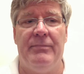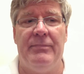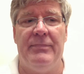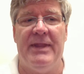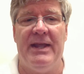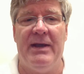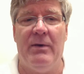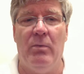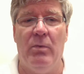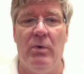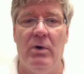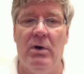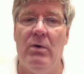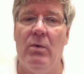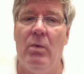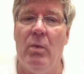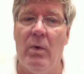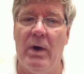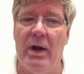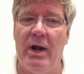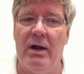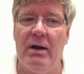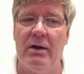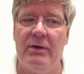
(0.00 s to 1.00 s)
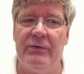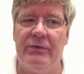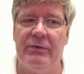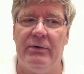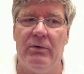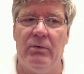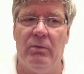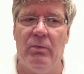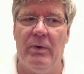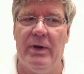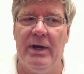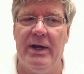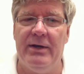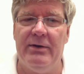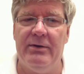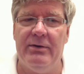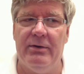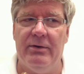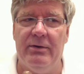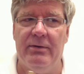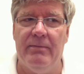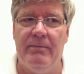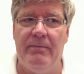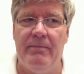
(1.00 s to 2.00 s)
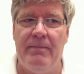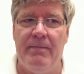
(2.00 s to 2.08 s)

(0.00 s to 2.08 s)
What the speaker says: They will wear a certain way to